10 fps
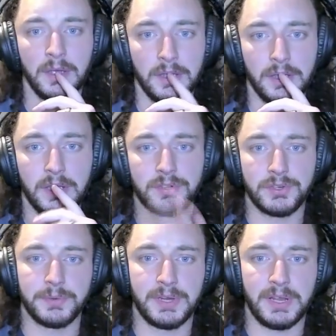Here,
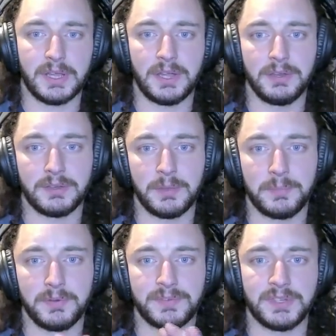doing a type
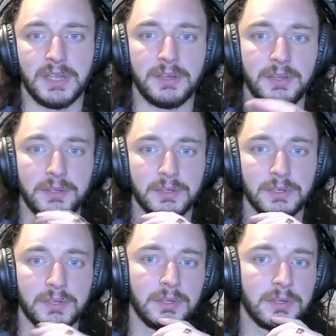of standing
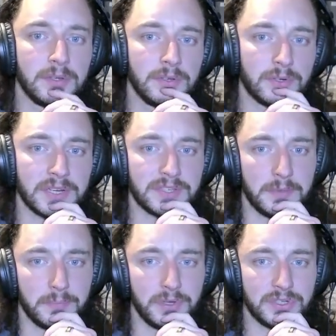tricep
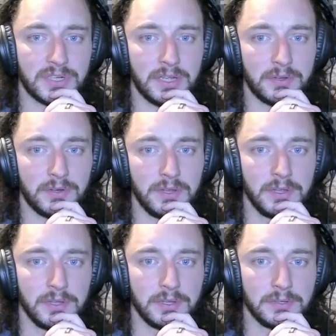pushdown.
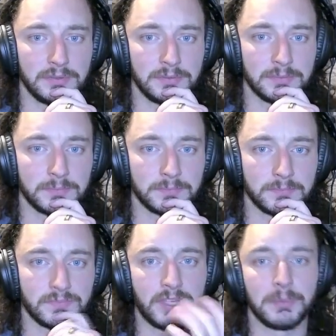
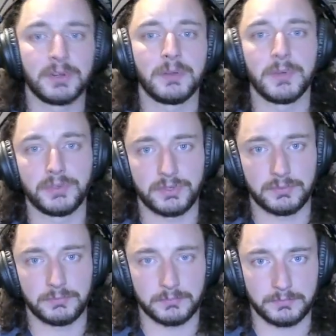Similar to most
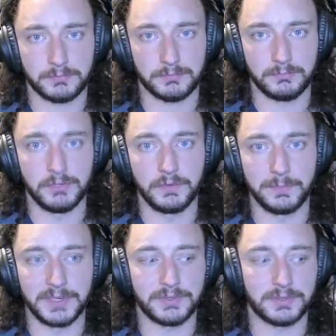
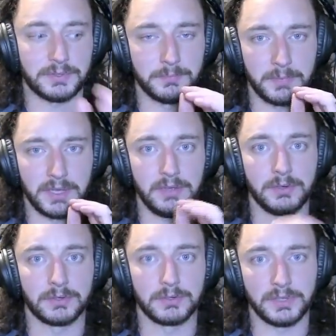movements,
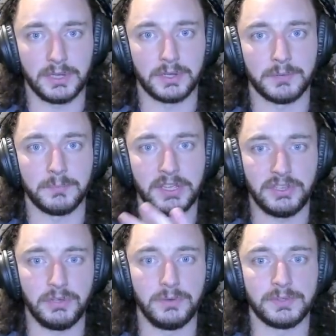early on, my
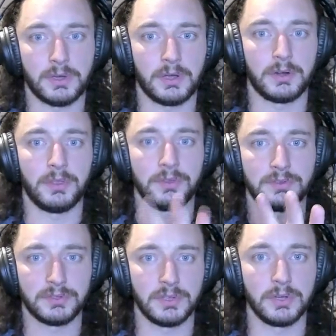cues are the
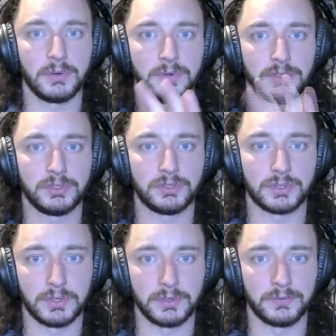slow and
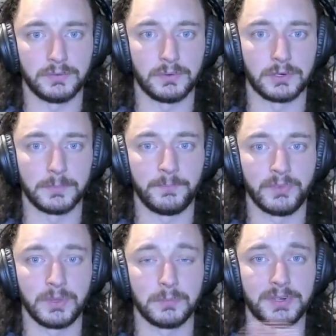controlled form,
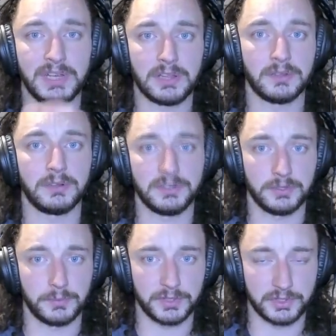particularly
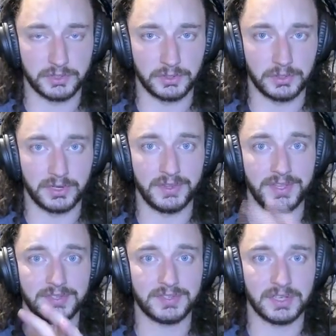slow and controlled on the
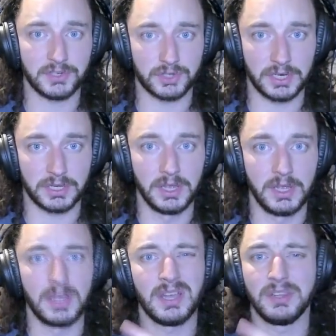eccentric.
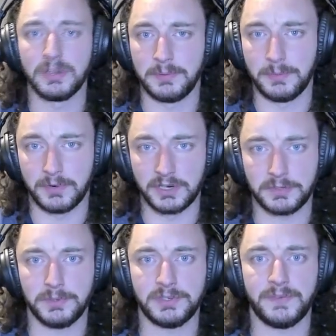A little bit more
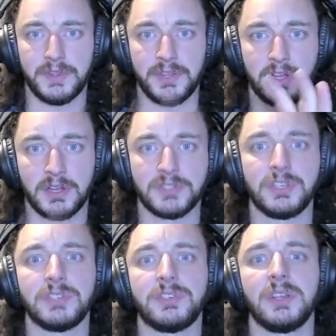explosive on the
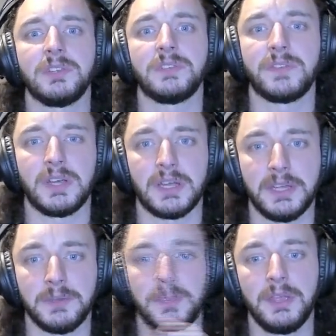concentric is
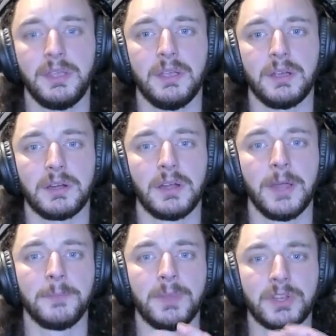fine. Here,
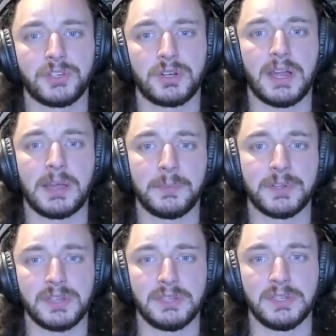not sure how
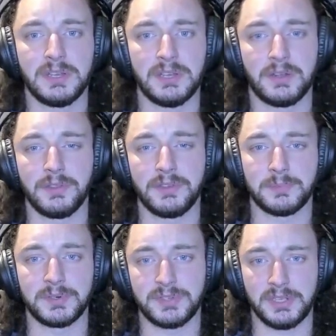much I did it on this
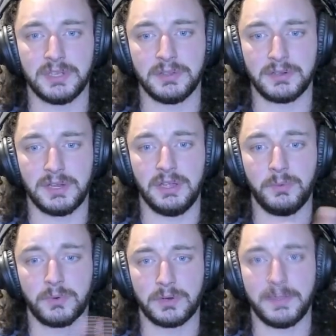particular day.
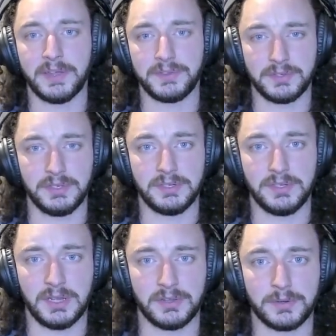We're about to see
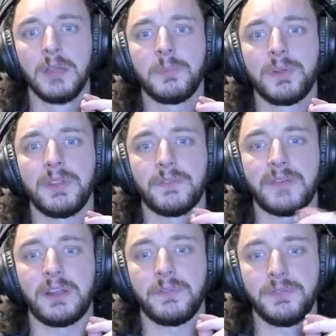together. But in the
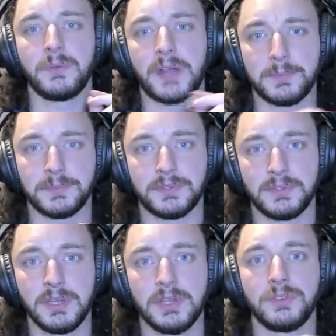final few reps,
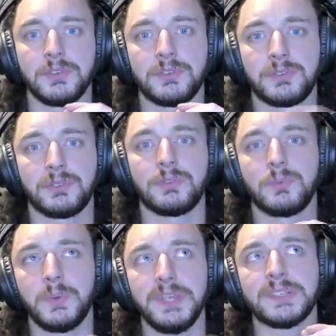to
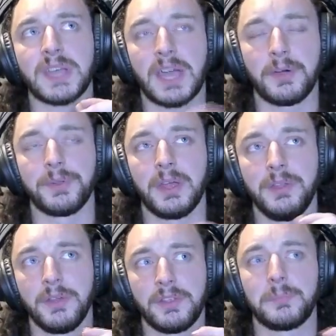squeeze out
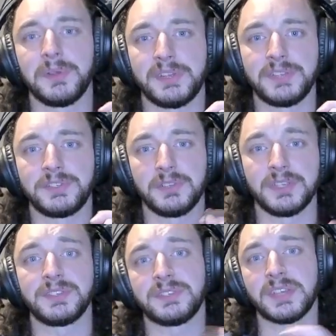another potential
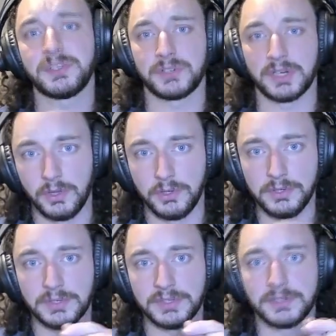eccentric
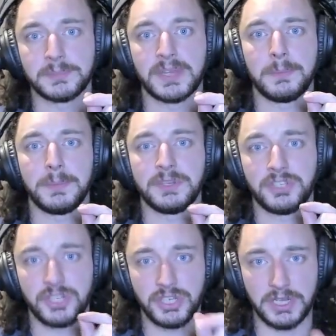using some type of
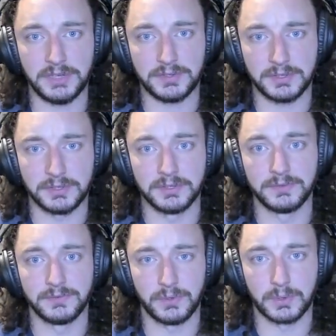cheat
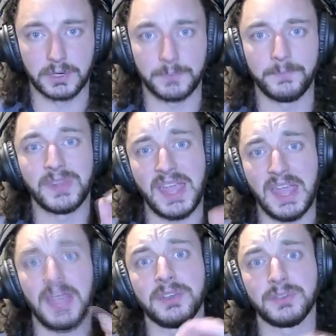form
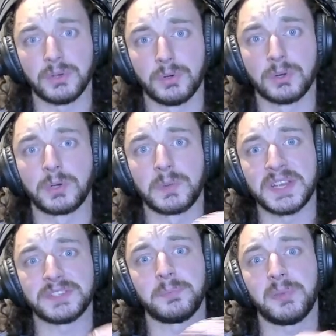and or
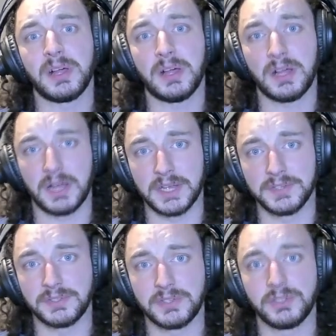rest
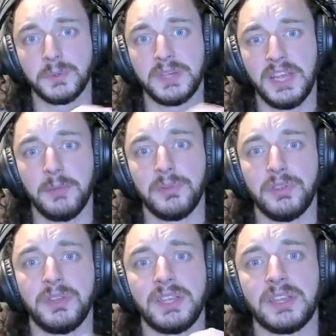pause to enable
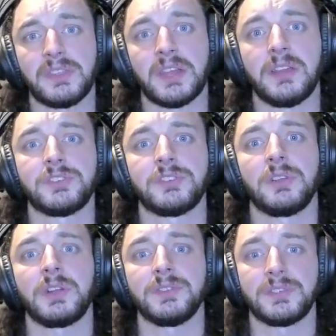you to get that additional
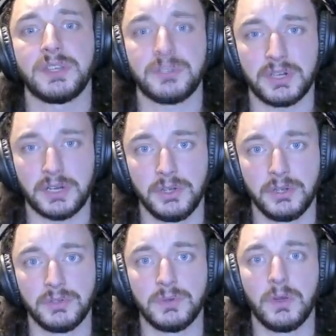concentric
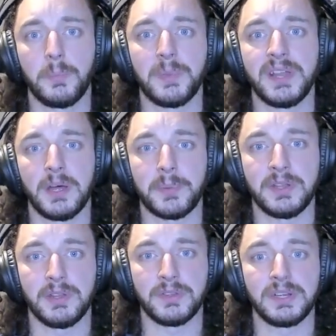to open up
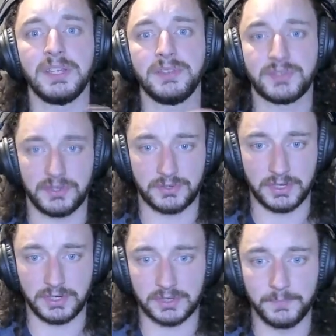another eccentric.